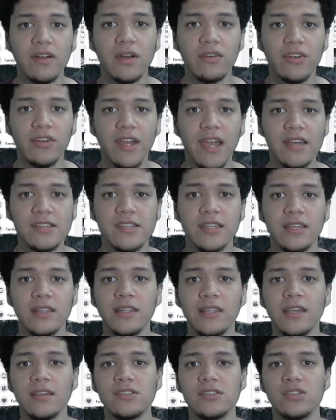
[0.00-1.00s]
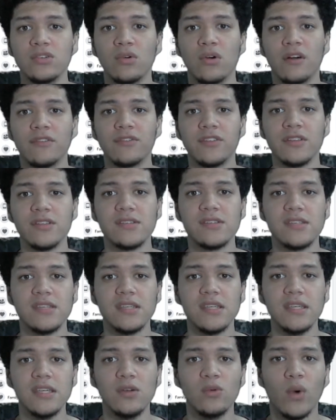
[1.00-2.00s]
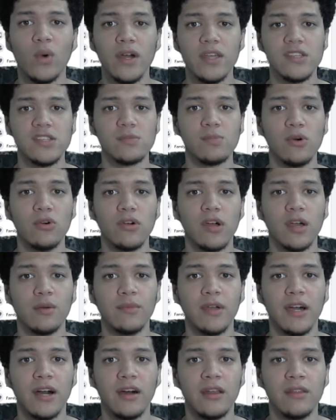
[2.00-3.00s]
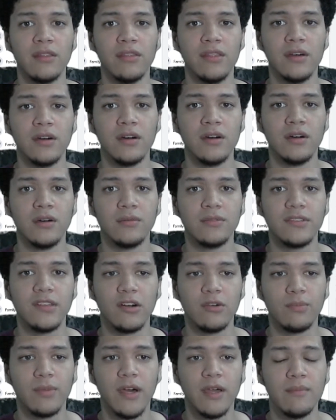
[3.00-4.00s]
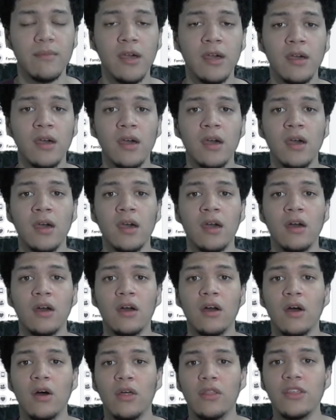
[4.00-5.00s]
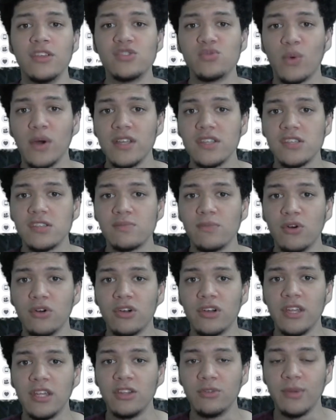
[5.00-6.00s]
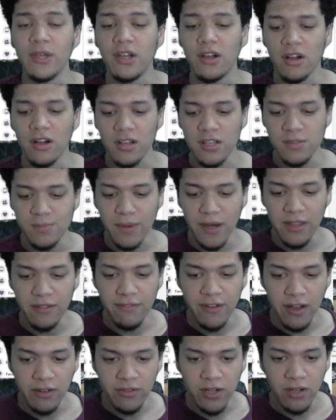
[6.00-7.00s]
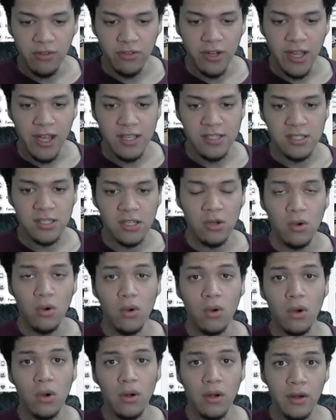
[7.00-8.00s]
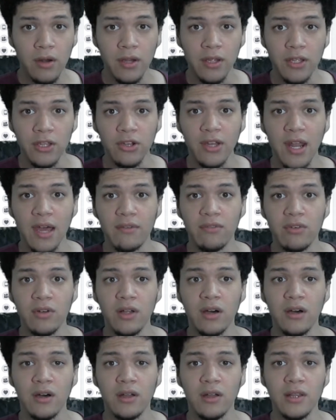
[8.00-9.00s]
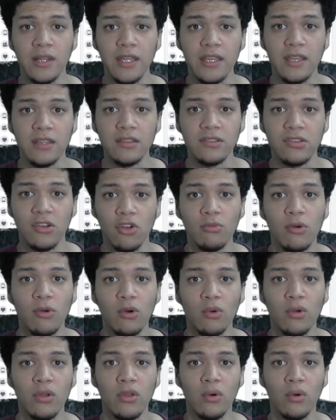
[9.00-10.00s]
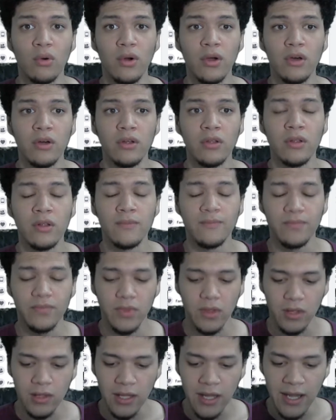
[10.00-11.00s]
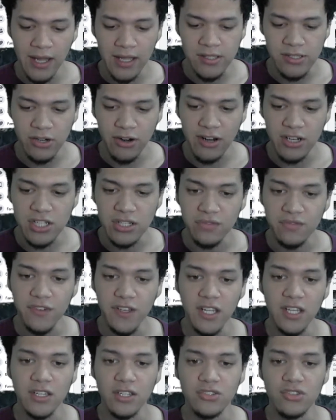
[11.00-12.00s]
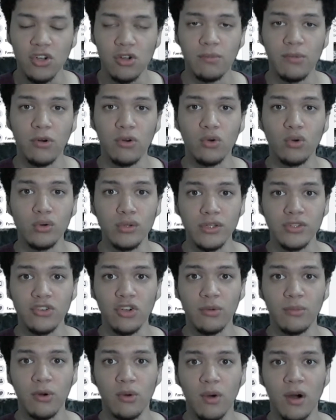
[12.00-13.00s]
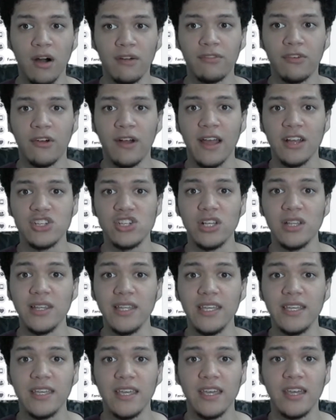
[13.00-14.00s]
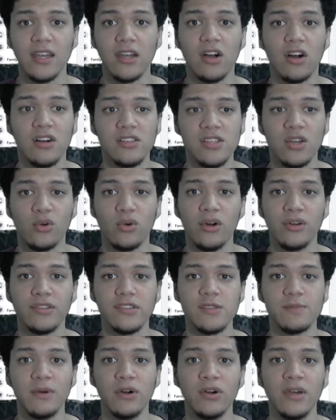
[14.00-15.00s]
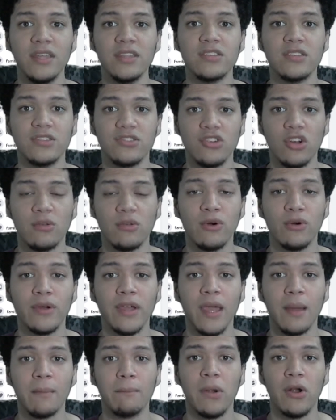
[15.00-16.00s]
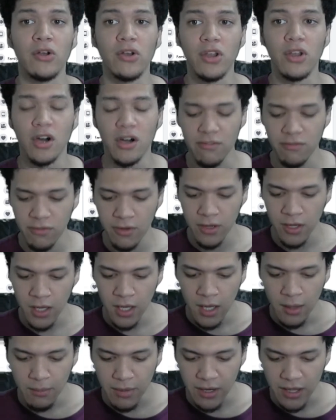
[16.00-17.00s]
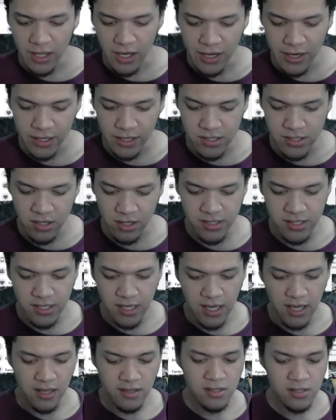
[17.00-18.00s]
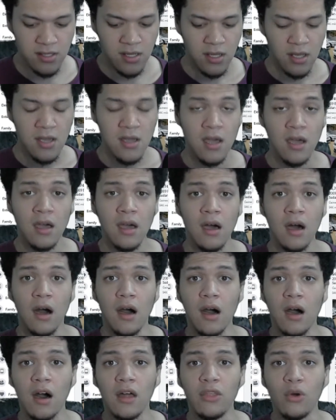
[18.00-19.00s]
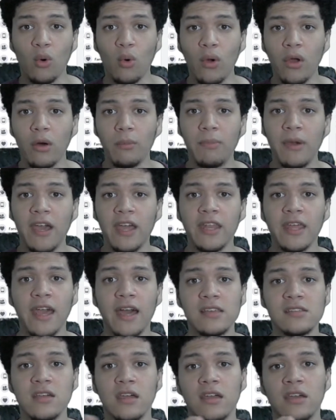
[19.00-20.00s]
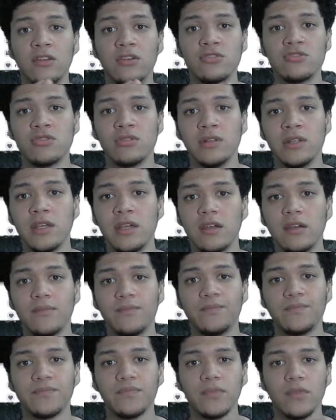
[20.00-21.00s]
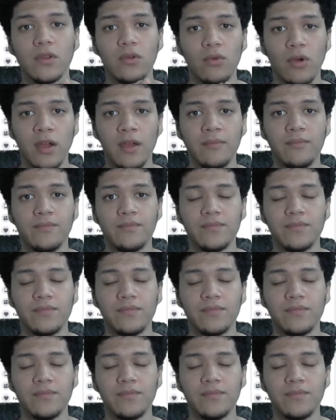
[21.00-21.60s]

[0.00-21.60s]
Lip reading: cover gasket leaks, you often see white smoke coming out of the tailpipe. This white smoke could either be caused by the valve cover gasket, or you could have a leaking turbo where the oil lines that are actually feeding the turbo, cooling the turbo off, are actually leaking, causing oil to spill into the turbo and get burned off by the hot exhaust gas. The oil pan gasket can also leak, right?